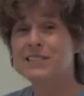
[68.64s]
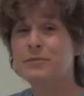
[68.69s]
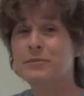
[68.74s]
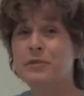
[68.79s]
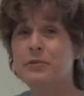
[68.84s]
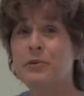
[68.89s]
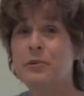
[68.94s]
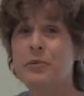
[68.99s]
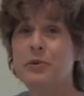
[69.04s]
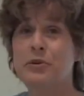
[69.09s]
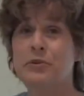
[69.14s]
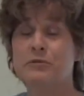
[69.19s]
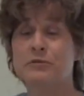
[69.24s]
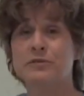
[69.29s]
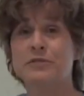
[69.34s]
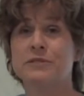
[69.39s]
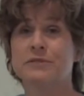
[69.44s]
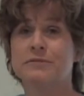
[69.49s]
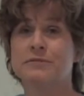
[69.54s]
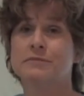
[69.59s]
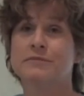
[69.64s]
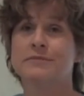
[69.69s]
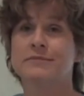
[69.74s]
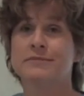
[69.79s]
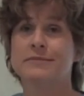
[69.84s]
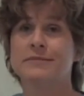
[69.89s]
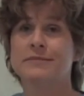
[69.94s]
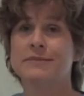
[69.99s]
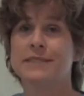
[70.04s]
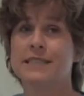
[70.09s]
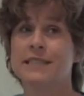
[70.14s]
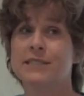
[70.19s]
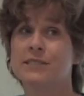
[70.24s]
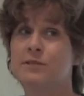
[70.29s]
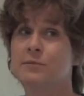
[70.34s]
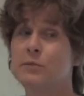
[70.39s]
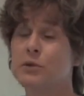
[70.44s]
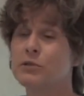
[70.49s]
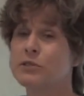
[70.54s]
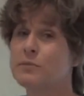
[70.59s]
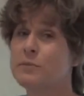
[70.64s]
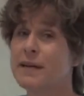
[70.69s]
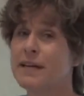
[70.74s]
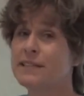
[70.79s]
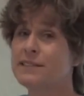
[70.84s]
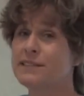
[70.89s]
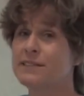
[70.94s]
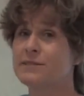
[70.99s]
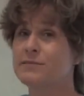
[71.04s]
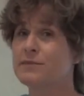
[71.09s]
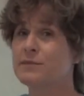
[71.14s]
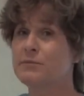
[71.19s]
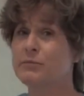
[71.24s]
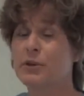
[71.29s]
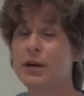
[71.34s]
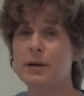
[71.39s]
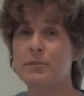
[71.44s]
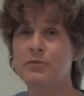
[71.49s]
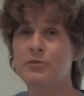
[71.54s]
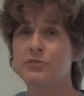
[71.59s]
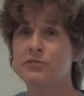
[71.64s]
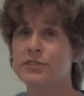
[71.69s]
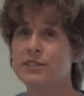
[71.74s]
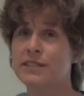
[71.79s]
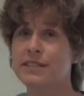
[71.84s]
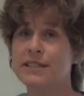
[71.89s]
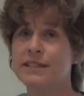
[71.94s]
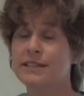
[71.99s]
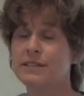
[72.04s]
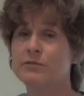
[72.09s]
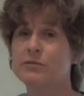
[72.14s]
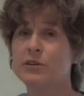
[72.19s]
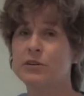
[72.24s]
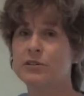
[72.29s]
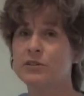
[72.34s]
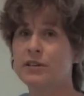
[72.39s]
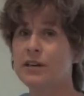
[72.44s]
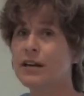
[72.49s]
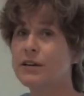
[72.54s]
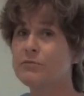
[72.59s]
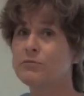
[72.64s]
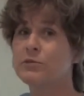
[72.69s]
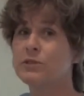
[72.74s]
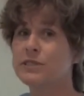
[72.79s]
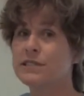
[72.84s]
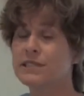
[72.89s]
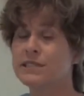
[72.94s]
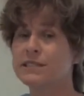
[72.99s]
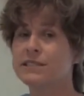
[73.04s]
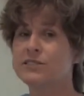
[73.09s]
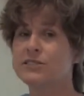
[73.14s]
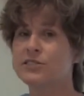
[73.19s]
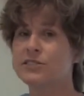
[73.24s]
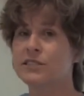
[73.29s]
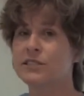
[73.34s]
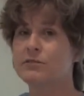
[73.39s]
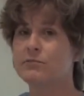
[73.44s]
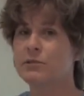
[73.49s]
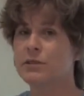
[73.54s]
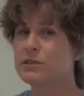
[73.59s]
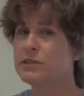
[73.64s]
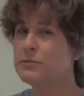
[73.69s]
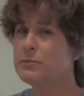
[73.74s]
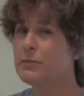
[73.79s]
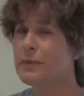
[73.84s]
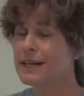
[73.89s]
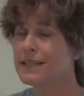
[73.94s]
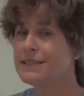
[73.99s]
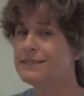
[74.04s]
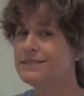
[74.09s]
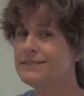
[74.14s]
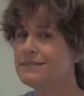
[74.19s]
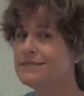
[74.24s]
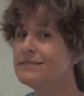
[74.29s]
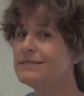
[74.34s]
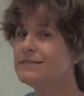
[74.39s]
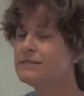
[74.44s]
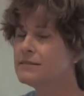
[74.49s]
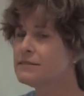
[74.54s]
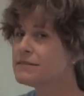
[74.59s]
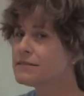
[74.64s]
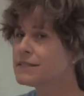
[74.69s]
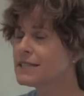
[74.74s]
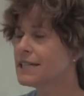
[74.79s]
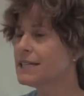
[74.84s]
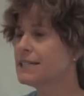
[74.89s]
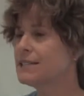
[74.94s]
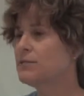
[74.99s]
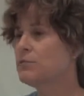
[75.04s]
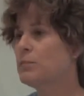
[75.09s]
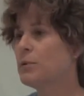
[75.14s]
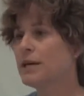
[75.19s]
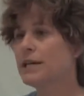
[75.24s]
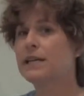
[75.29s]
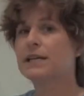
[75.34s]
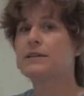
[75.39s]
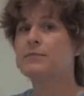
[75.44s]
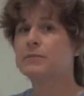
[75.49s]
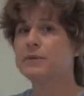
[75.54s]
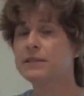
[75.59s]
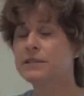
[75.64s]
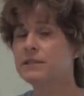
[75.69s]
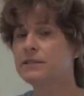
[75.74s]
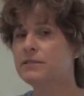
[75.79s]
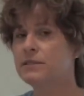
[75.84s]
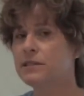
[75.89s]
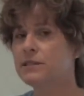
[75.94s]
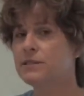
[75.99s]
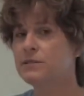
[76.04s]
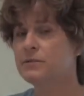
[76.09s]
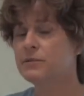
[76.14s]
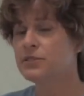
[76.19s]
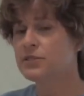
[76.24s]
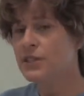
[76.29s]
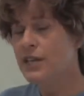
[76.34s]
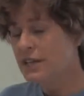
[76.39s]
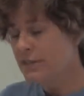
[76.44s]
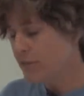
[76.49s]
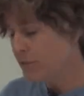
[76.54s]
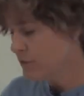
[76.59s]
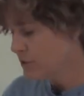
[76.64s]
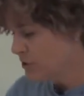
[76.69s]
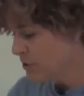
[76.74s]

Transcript: to be removed, because most paints and primers, anything, are not really going to stick well. You might kind of wing it, but it's safer